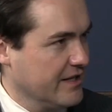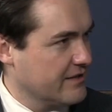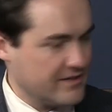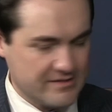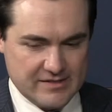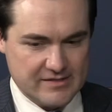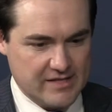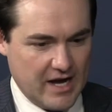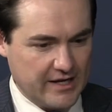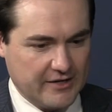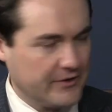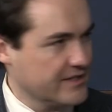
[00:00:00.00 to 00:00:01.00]
this is
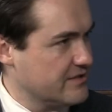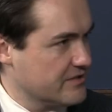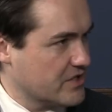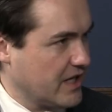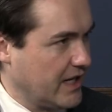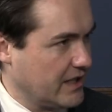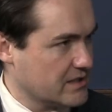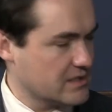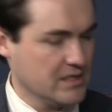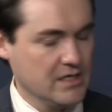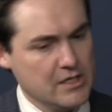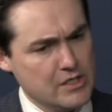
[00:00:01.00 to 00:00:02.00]
not going to change.
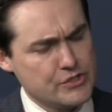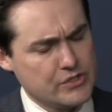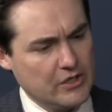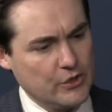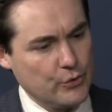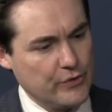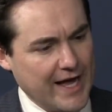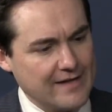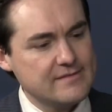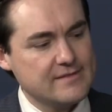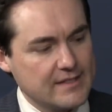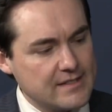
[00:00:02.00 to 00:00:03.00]
So
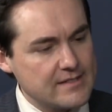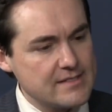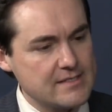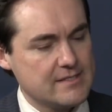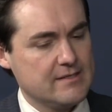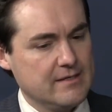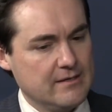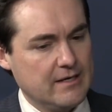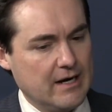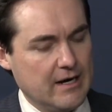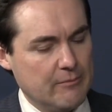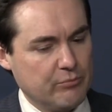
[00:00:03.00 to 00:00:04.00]
that does
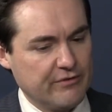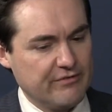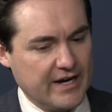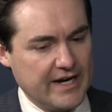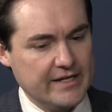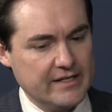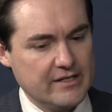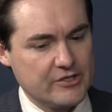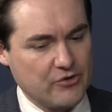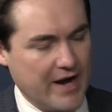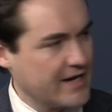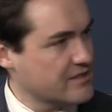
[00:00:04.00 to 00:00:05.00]
uh, provide an
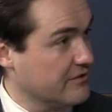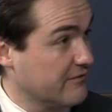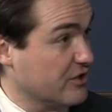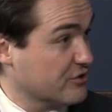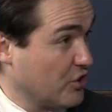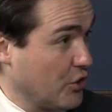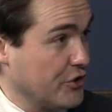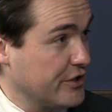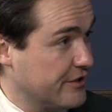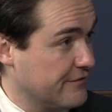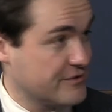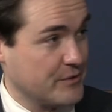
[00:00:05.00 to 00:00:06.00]
attractive
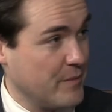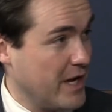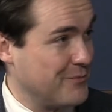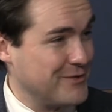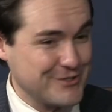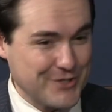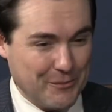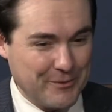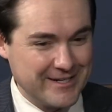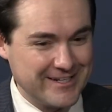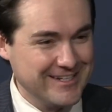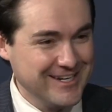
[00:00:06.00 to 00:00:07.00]
alternative to maybe
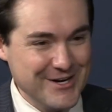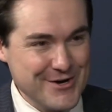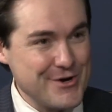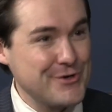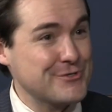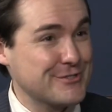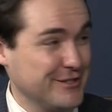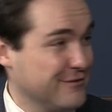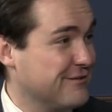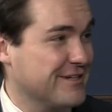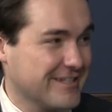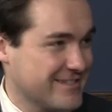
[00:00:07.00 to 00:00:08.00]
somebody who's
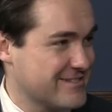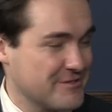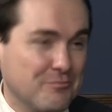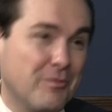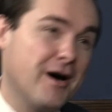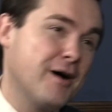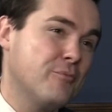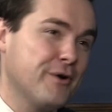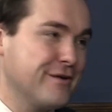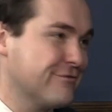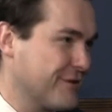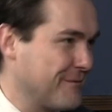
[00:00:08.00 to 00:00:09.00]
living in
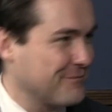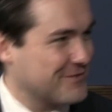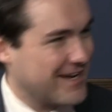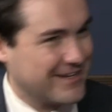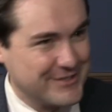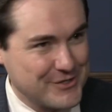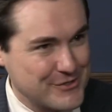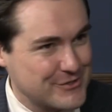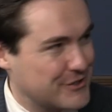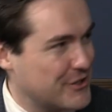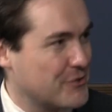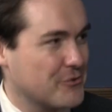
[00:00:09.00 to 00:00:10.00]
Zimbabwe from ten years
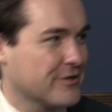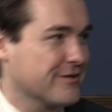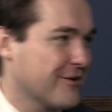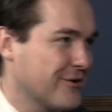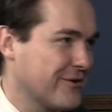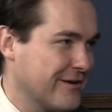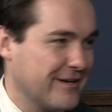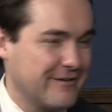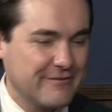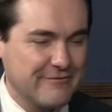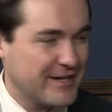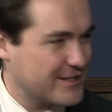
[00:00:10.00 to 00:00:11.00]
ago or, or
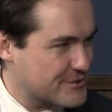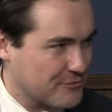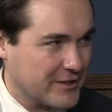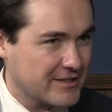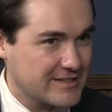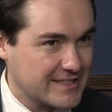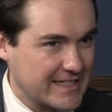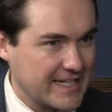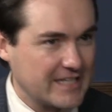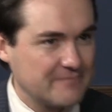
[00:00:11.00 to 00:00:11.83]
in Venezuela today.